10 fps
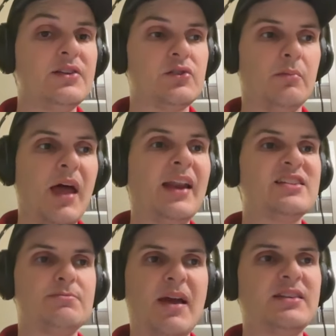So I'm not
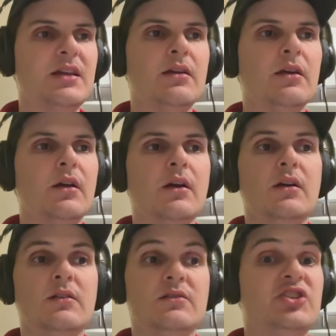expecting
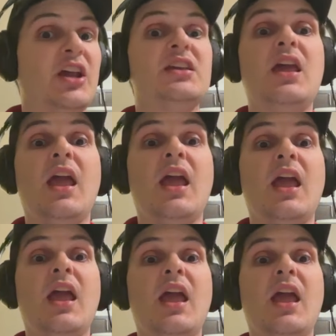
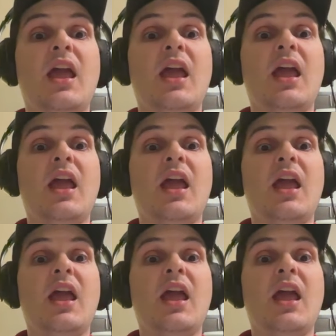gigantic moves.
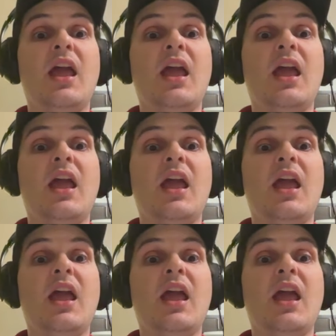However,